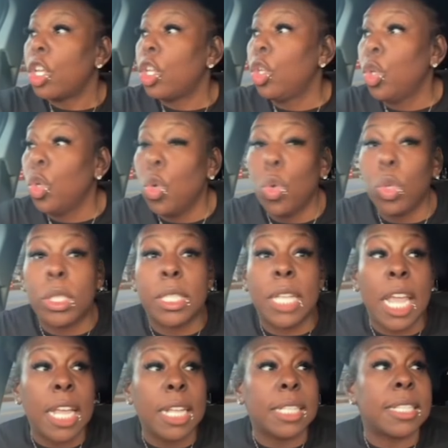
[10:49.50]
You
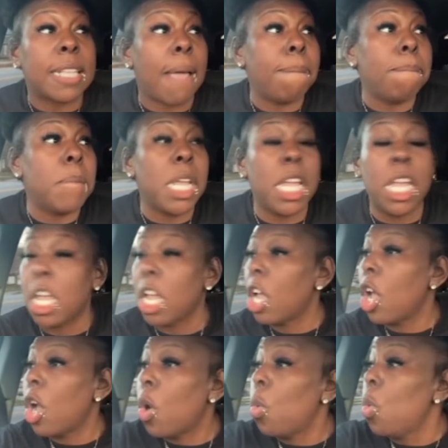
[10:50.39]
think so me
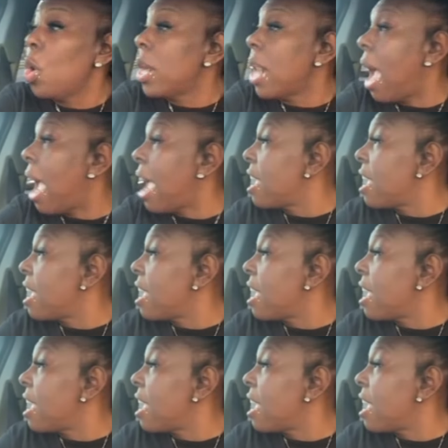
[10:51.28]
would